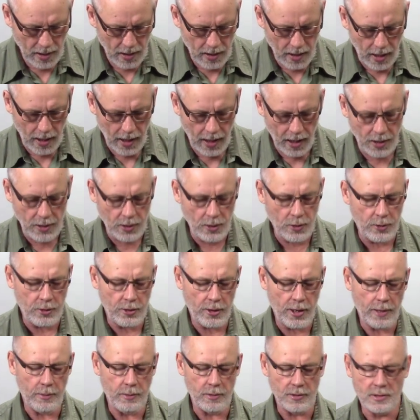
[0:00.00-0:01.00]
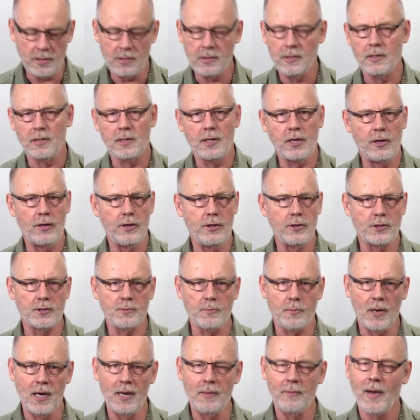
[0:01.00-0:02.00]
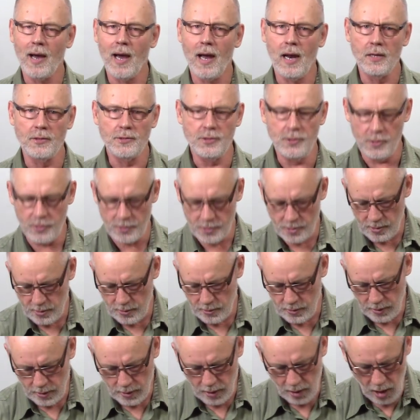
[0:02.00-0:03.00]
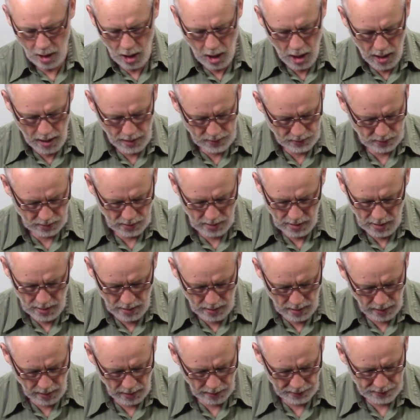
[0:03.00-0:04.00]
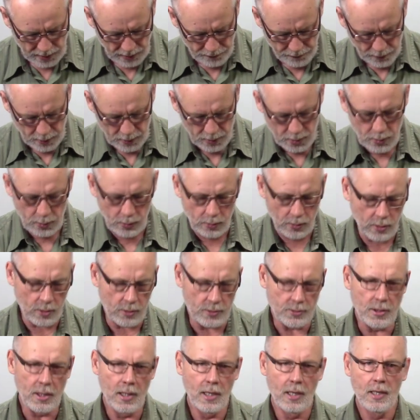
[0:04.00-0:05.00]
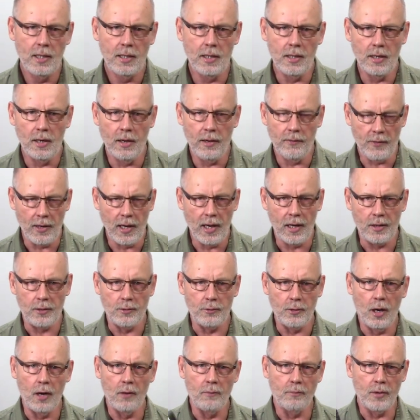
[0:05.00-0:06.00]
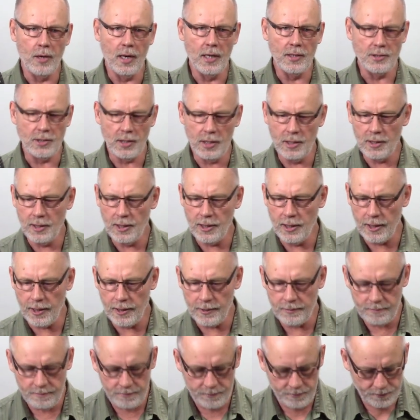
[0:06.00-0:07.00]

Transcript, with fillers: uh, you know, you're able to carry your spray bottles, your, your cloths, uh, different tools. You know, I've got a grout brush in here.